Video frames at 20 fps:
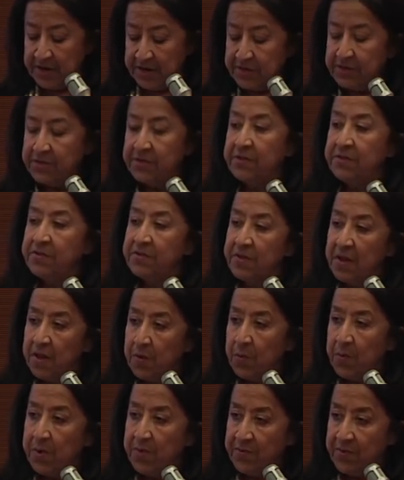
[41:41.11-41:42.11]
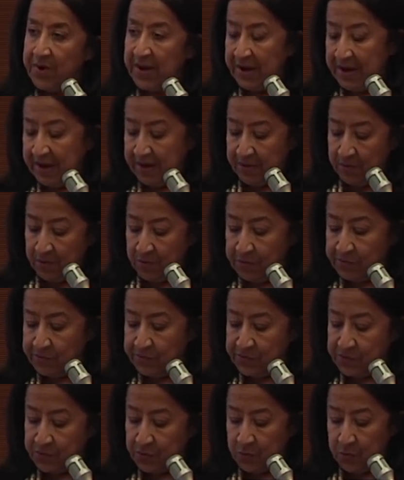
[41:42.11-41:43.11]
since there were really no
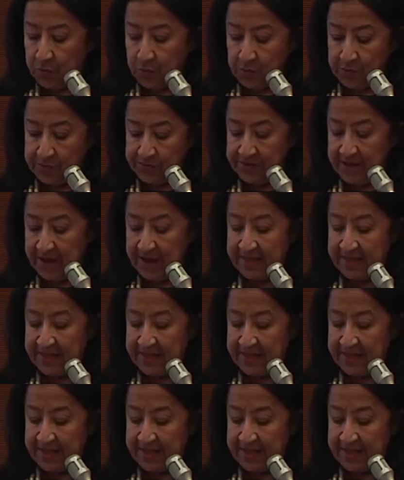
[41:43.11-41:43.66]
schools